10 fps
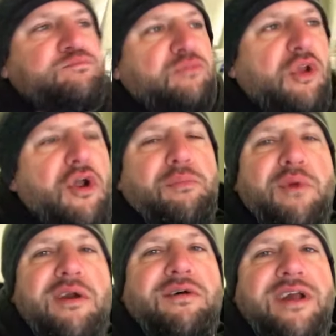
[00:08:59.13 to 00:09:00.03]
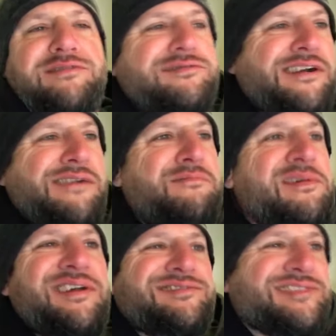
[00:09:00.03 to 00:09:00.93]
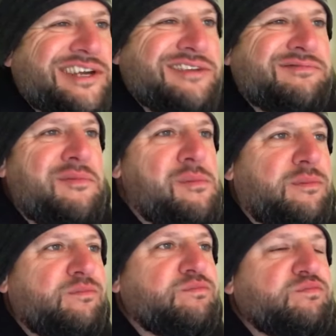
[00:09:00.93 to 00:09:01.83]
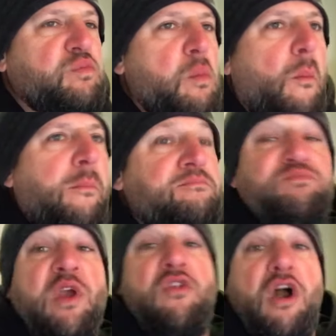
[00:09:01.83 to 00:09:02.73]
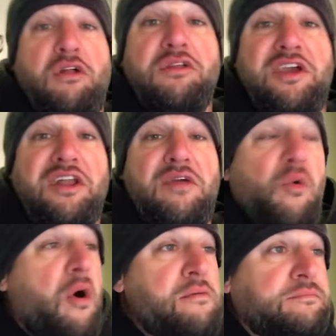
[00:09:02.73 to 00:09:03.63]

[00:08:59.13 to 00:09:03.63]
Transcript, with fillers: third brake light's done. It's in. I'm not gonna leak anymore.